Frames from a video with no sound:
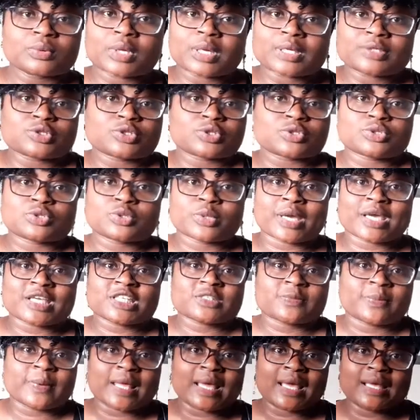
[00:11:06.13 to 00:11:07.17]
to
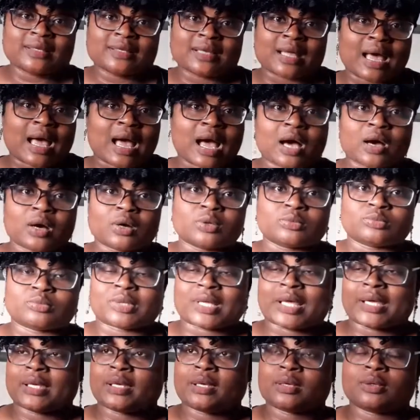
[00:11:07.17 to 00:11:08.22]
explain how,
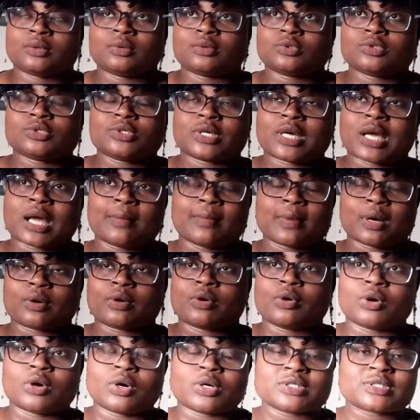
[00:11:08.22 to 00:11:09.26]
like, to come
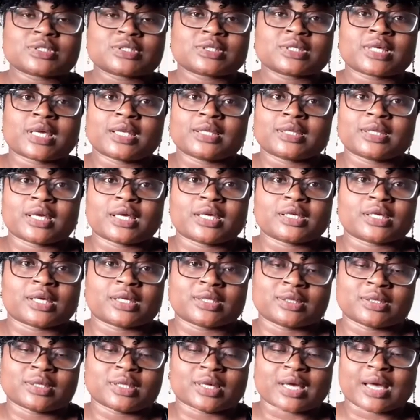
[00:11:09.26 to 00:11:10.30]
across in
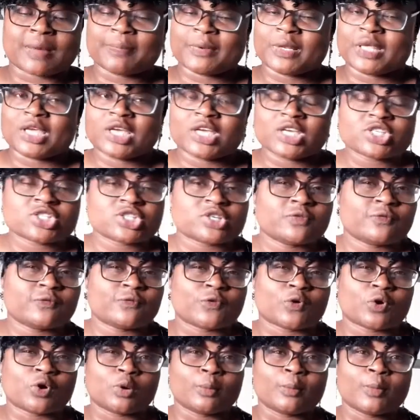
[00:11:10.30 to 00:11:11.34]
the application
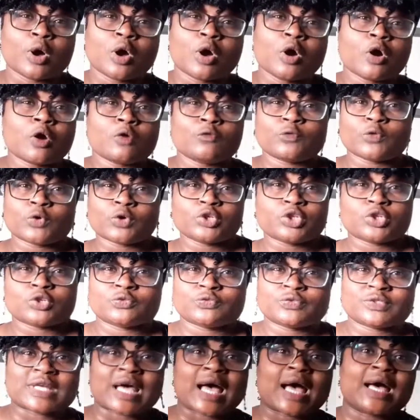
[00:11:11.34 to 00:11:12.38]
form of what
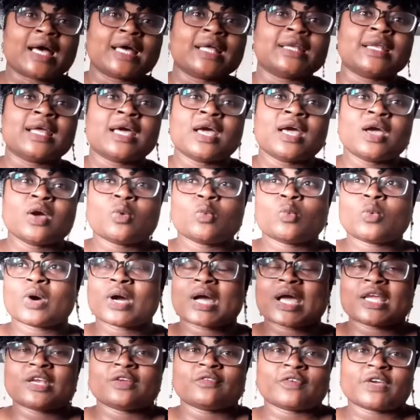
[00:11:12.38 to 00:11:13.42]
you've done, what
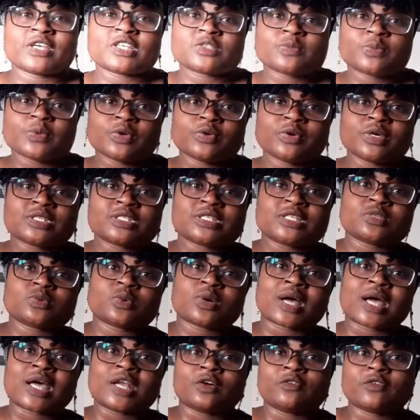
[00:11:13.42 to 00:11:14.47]
kind of experiences, what
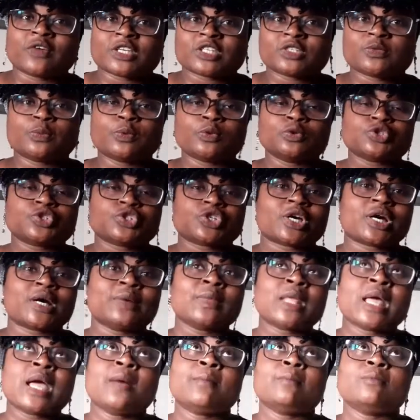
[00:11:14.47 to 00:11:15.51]
kind of exposure.
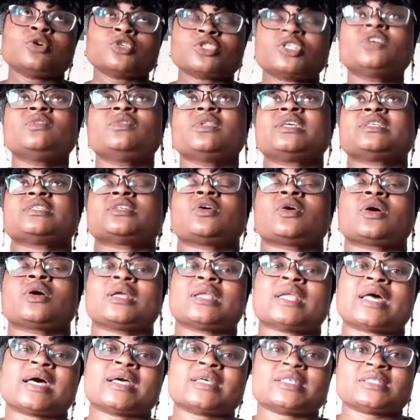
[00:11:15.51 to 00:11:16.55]
Most of these
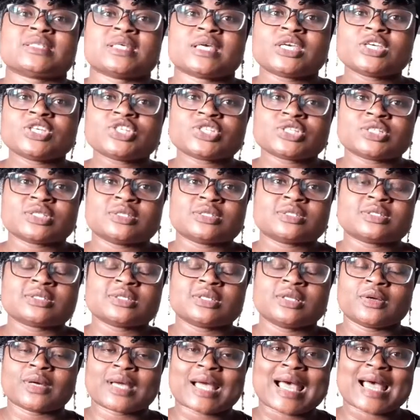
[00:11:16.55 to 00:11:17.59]
organizations
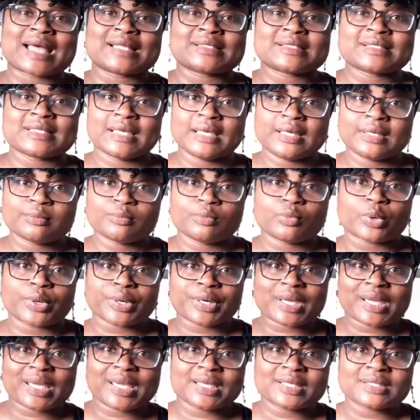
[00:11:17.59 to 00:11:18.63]
look at team
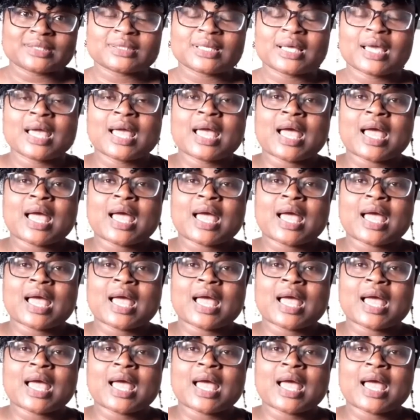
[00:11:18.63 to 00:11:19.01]
working,